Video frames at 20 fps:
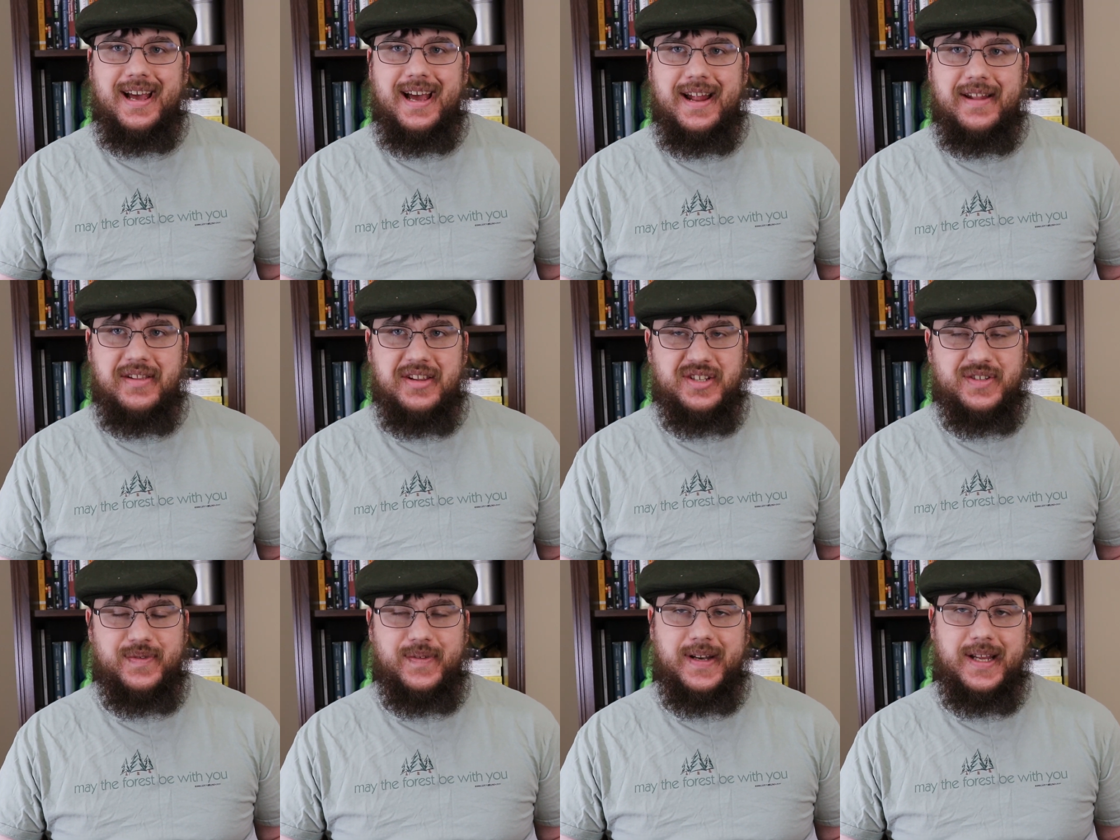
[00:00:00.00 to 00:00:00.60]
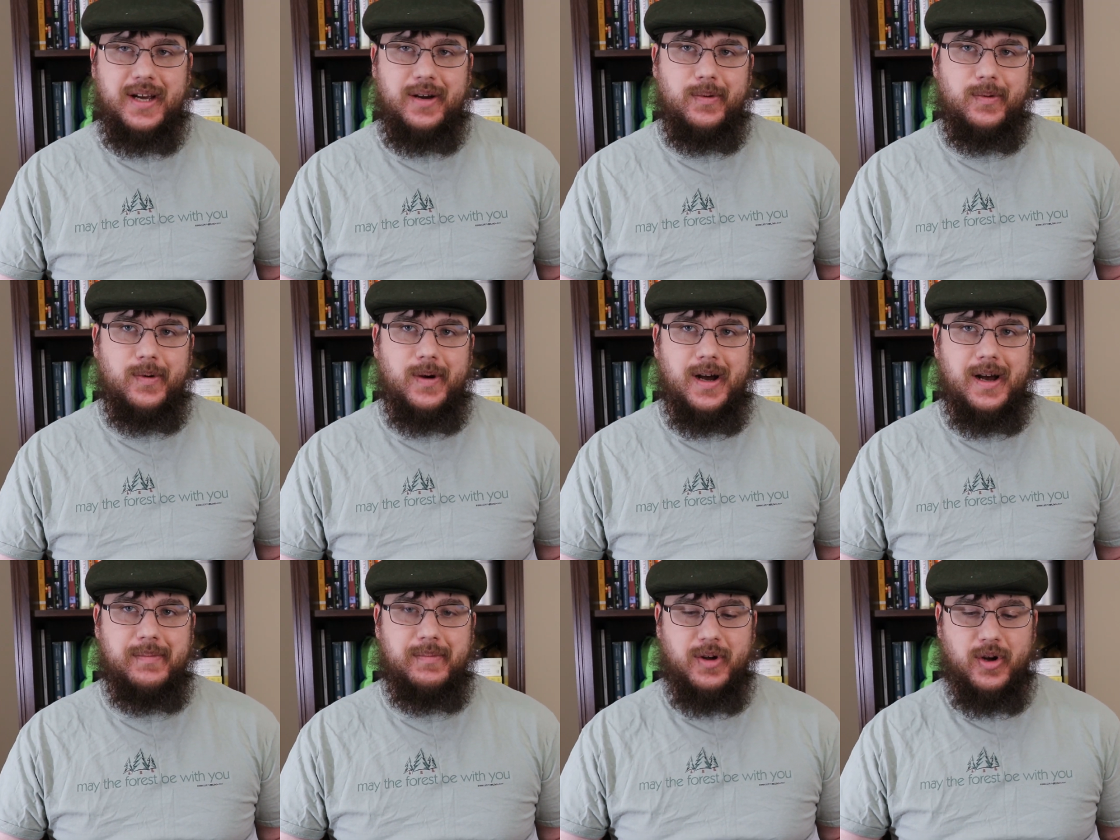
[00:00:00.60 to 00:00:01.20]
In this video,
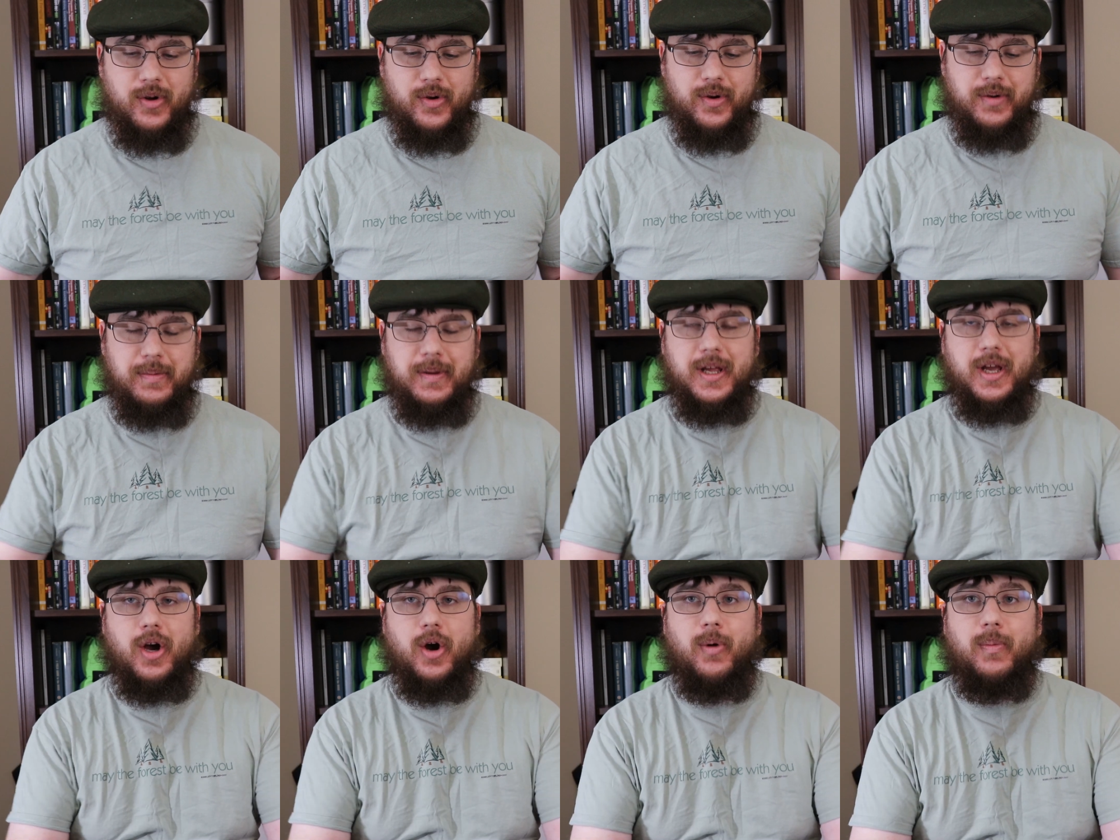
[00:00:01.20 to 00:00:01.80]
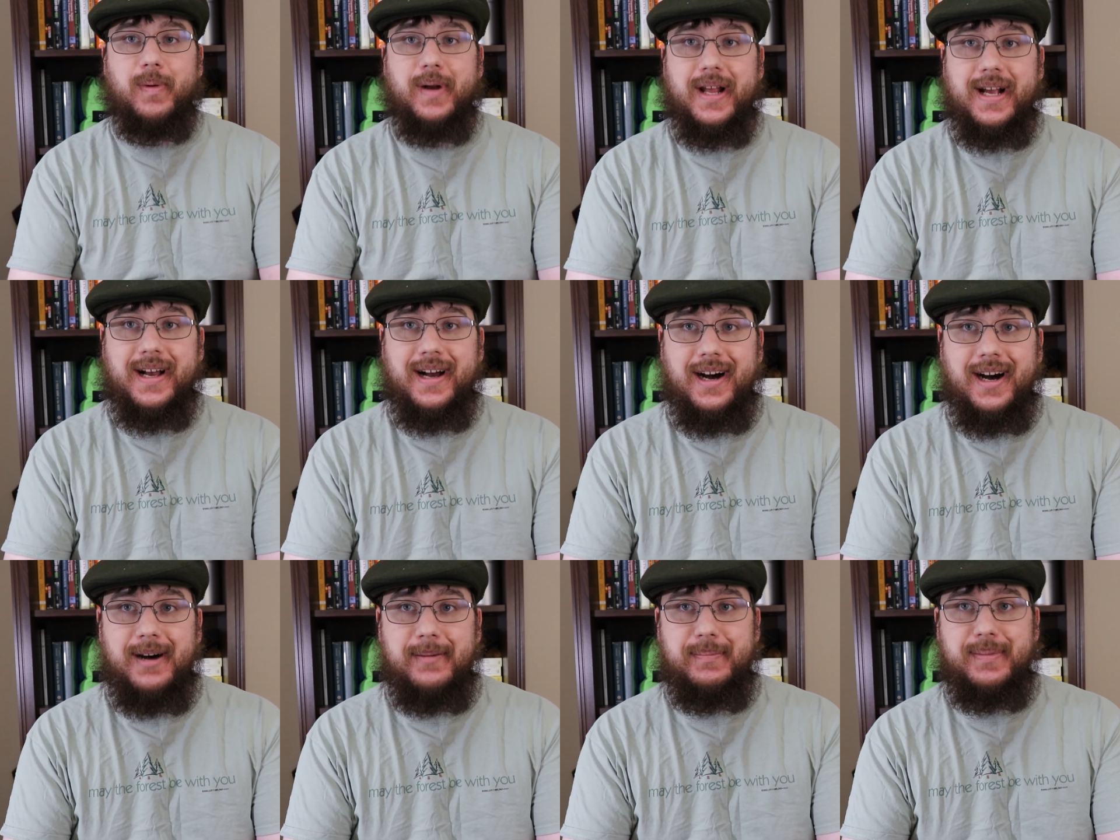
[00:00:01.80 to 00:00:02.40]
I'm going to be opening
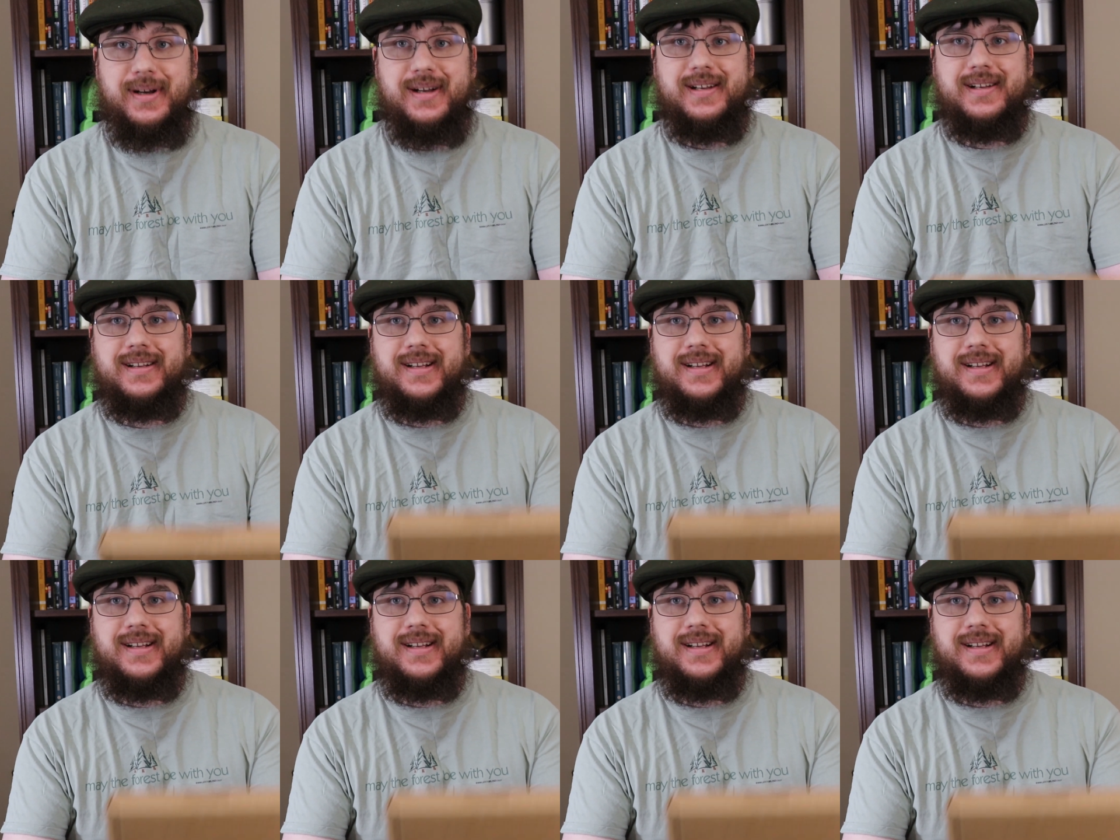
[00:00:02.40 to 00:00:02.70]
up